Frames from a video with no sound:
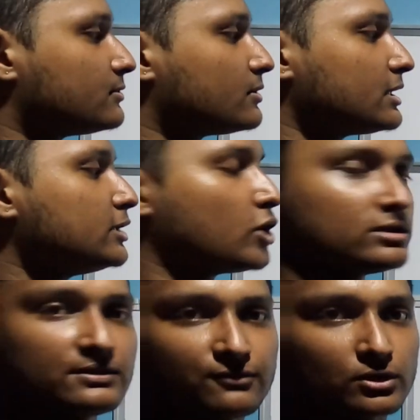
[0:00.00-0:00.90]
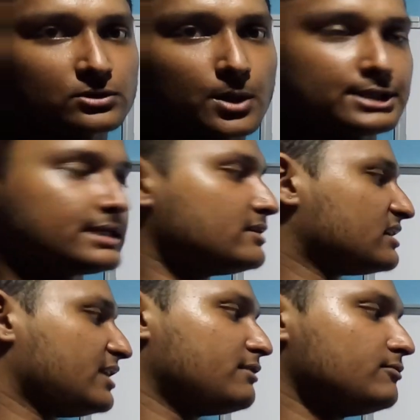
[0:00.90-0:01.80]
Okay, not the fourth
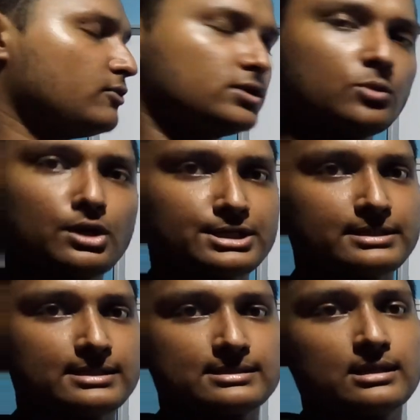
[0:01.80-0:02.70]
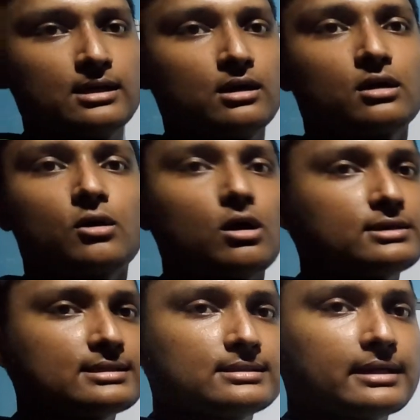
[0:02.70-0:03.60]
quadrant. Even fourth quadrant is
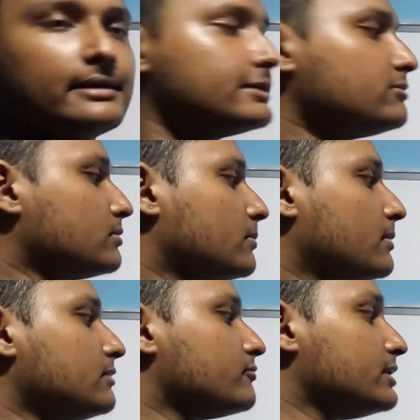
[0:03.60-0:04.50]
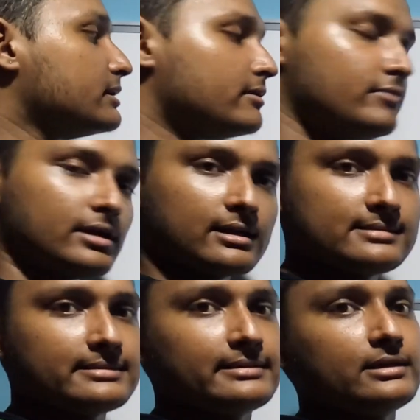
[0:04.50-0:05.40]
cot is negative, but here we are
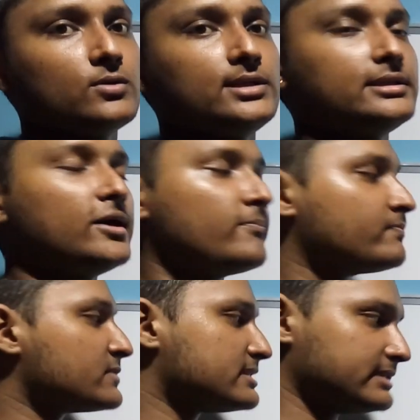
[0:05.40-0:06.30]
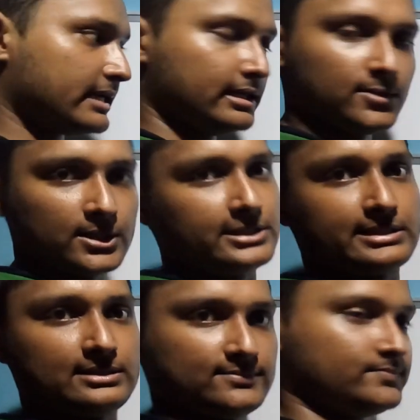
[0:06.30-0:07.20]
considering only the second
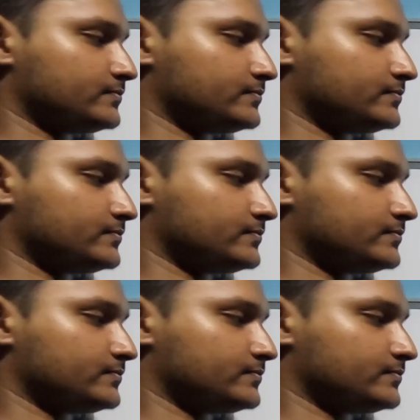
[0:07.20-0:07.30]
quadrant.